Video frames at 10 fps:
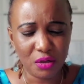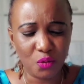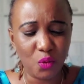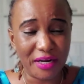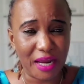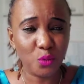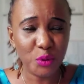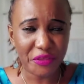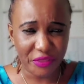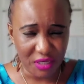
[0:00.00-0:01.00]
what I
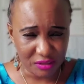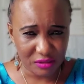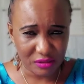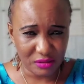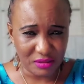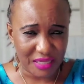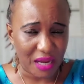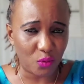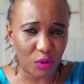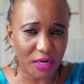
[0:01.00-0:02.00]
witnessed,
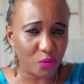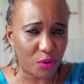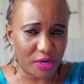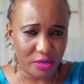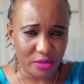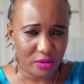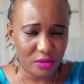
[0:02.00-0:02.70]
not what I read.